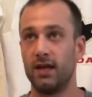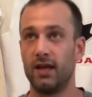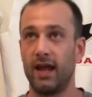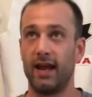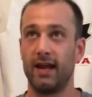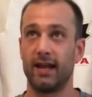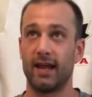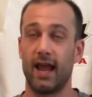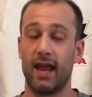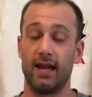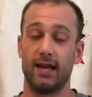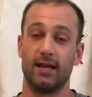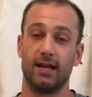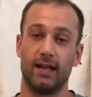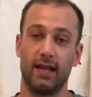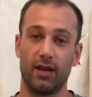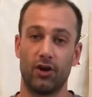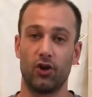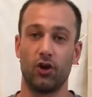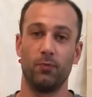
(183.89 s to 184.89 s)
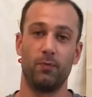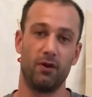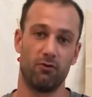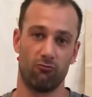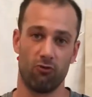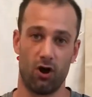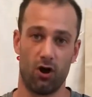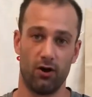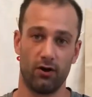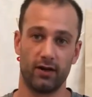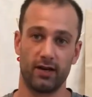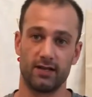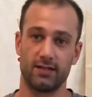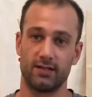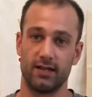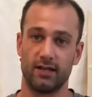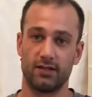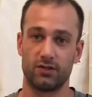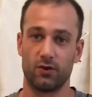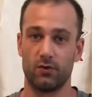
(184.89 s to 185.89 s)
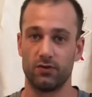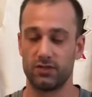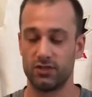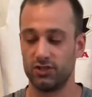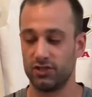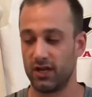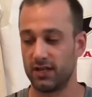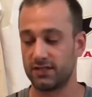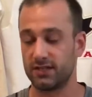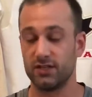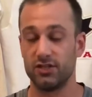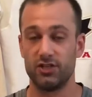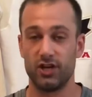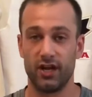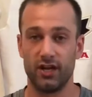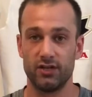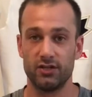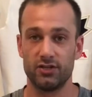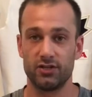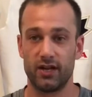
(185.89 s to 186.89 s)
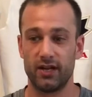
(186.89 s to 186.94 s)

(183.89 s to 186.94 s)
And again, they could be wrong because things always adjust and change.